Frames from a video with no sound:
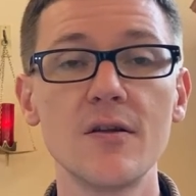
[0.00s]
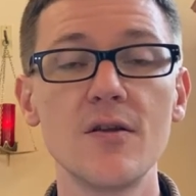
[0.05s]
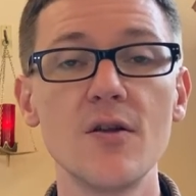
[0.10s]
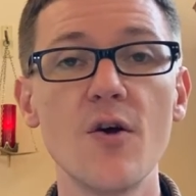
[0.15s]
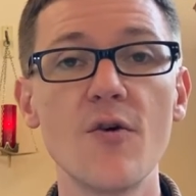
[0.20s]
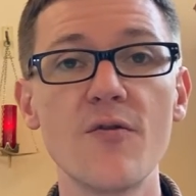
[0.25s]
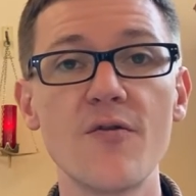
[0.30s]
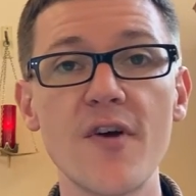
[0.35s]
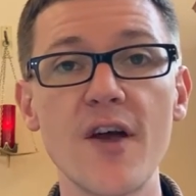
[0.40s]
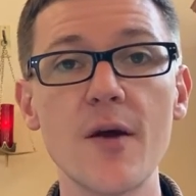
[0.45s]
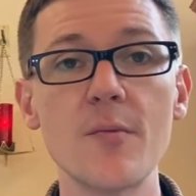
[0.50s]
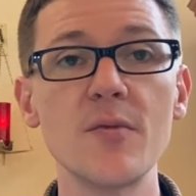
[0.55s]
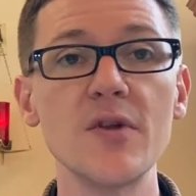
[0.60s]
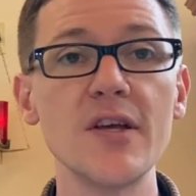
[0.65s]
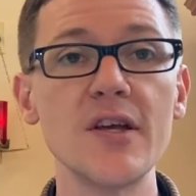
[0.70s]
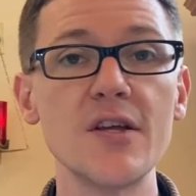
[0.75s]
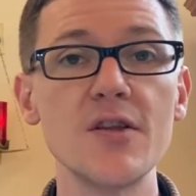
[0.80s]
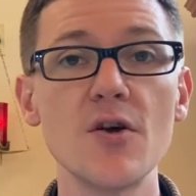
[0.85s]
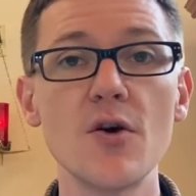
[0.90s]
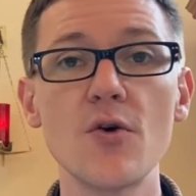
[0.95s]
no
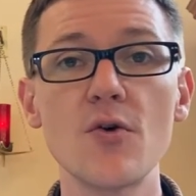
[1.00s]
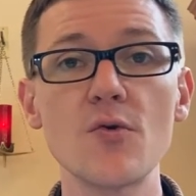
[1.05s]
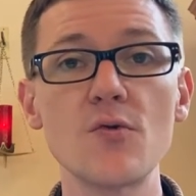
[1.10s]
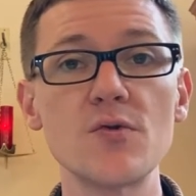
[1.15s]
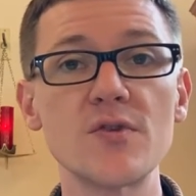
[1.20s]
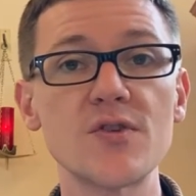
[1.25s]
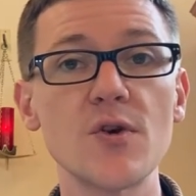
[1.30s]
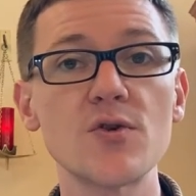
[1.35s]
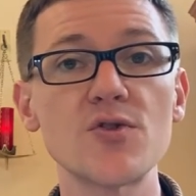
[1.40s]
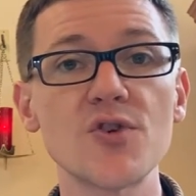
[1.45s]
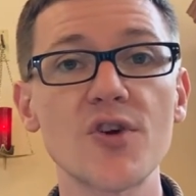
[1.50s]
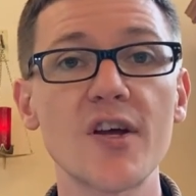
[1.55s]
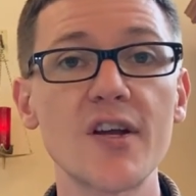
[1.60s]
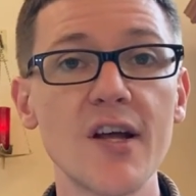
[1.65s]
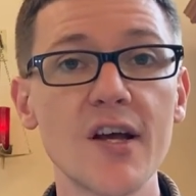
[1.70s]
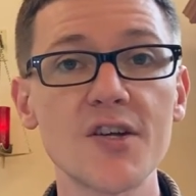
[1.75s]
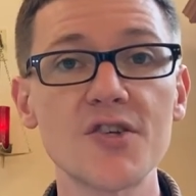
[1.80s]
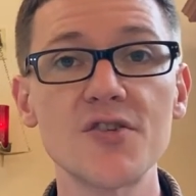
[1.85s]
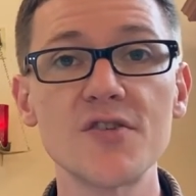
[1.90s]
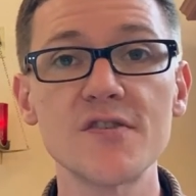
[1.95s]
family, no social
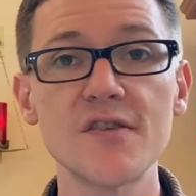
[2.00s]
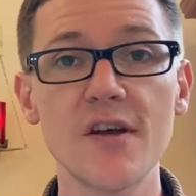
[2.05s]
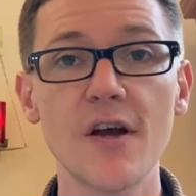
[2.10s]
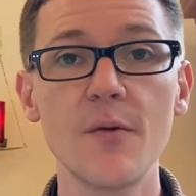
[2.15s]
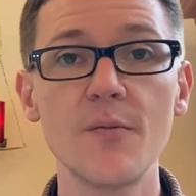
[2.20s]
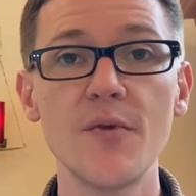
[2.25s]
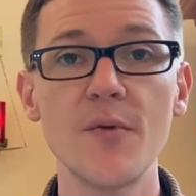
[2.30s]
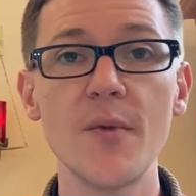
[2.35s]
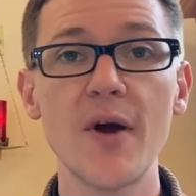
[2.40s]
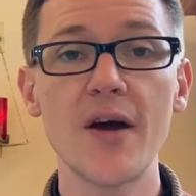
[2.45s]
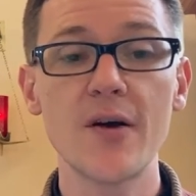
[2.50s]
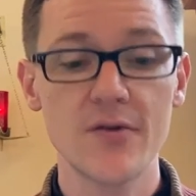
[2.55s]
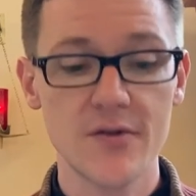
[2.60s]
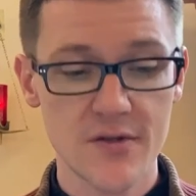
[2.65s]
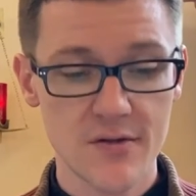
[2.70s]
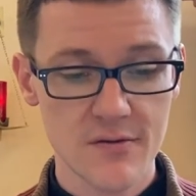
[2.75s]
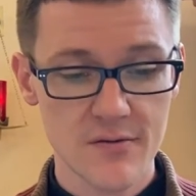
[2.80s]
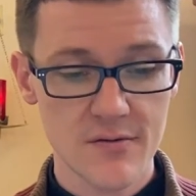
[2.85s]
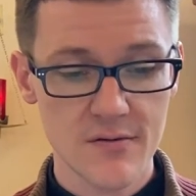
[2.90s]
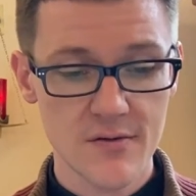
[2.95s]
connections to help them out.